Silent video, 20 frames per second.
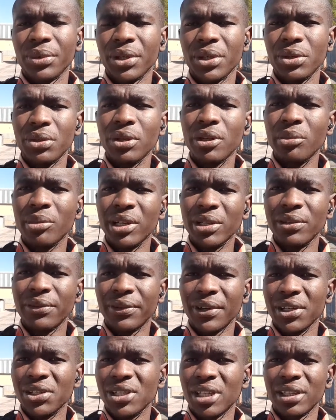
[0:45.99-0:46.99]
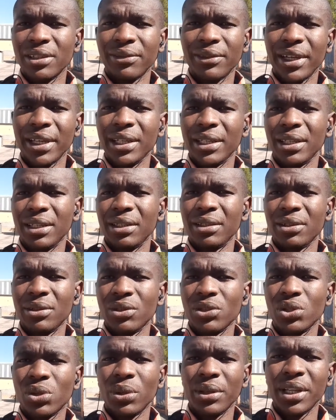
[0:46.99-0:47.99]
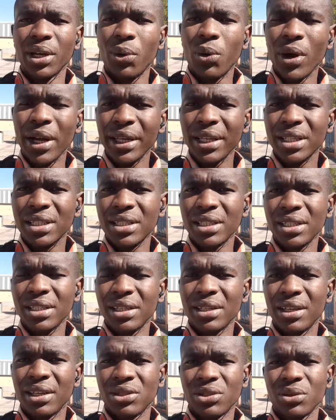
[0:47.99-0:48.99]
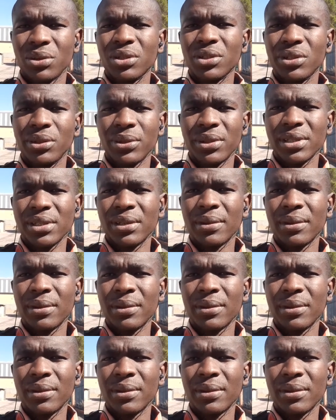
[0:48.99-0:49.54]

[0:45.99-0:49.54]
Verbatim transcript: You don't manufacture the vinyl, so the quality is not yours.